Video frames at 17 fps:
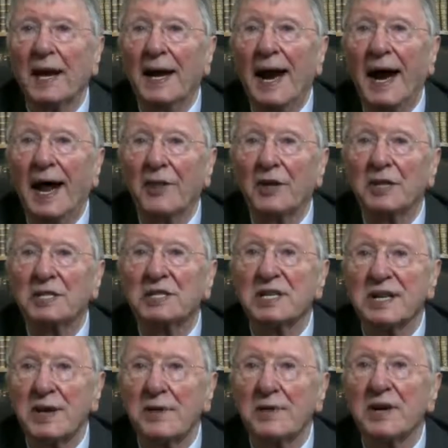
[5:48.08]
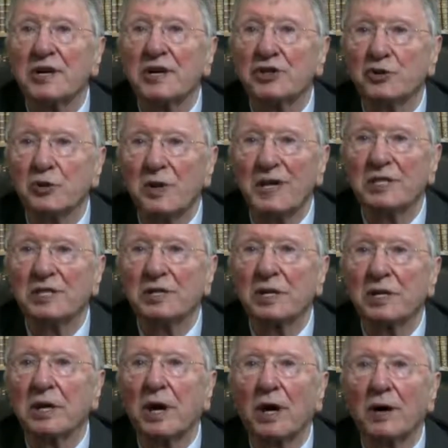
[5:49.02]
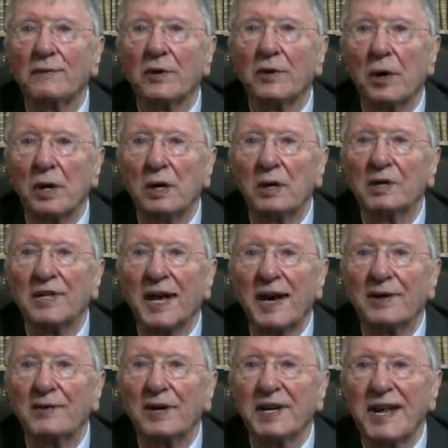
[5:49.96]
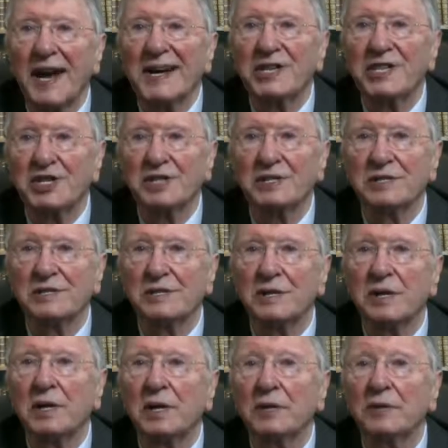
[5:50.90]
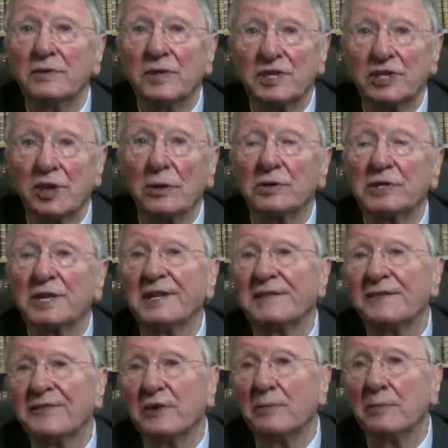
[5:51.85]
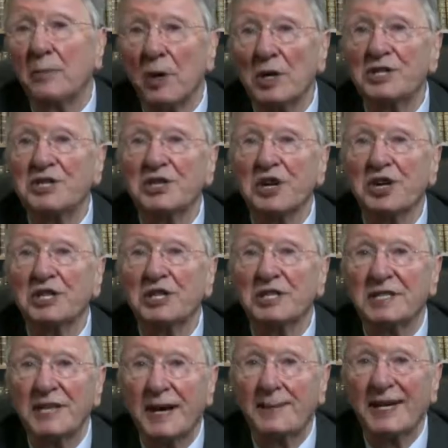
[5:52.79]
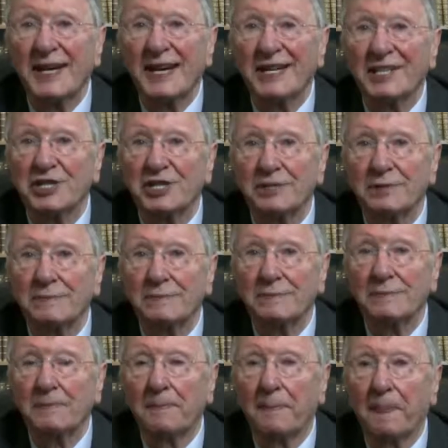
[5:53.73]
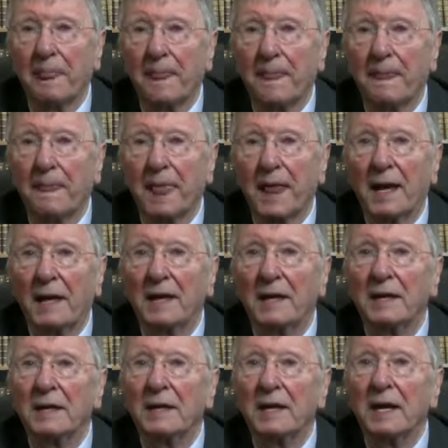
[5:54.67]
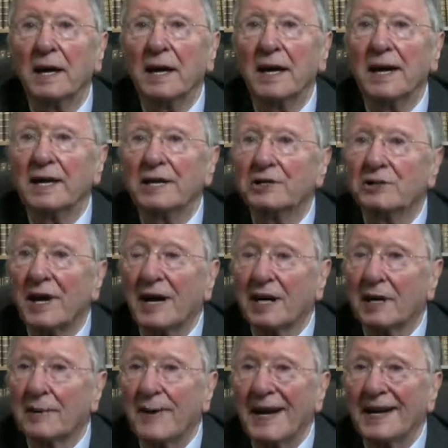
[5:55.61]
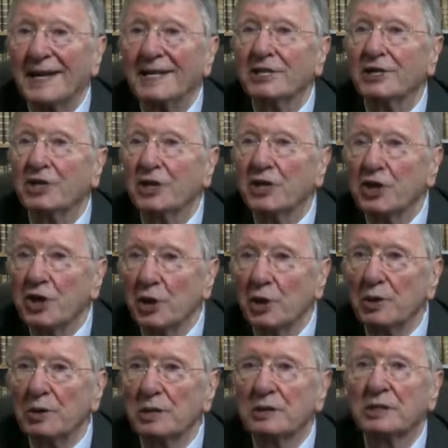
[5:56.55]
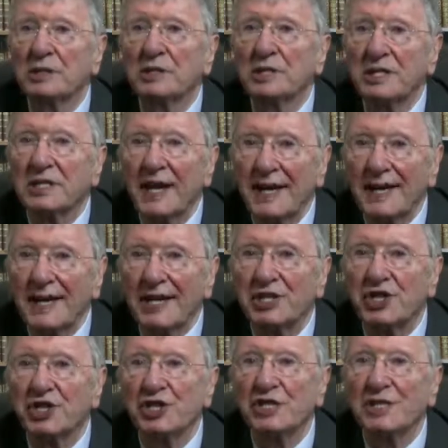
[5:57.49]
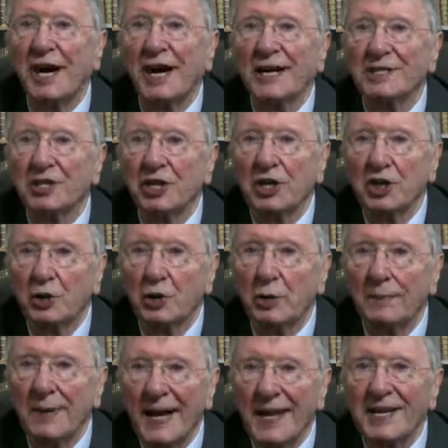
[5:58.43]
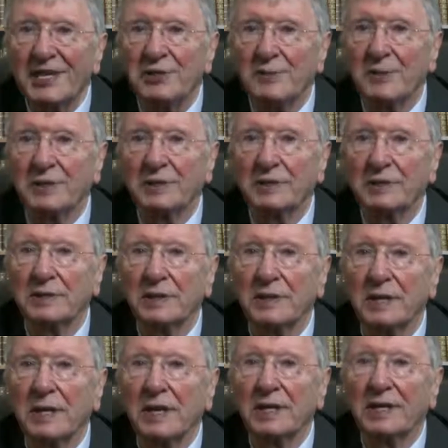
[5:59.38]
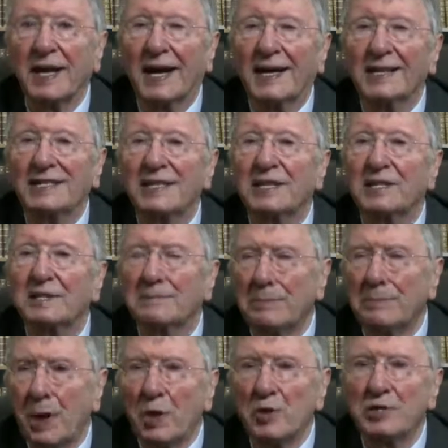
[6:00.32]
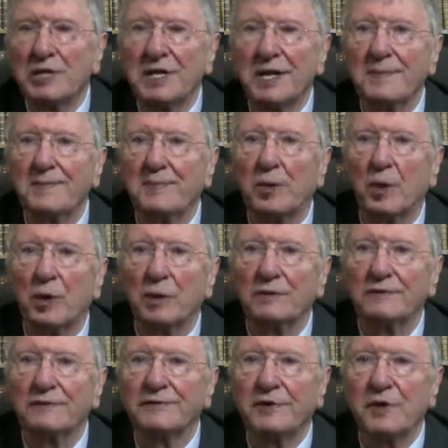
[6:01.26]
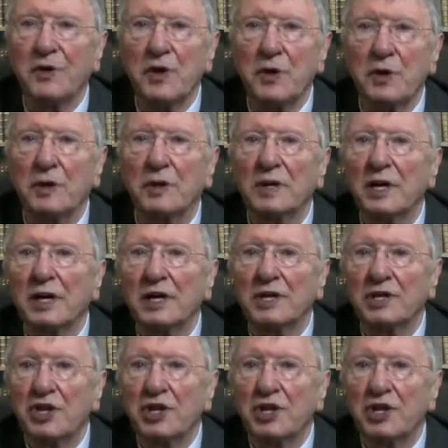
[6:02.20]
and the serious risk of oil degradation resulting from moisture contamination. It is recommended to you, the technician, and to your management that it is most important for you to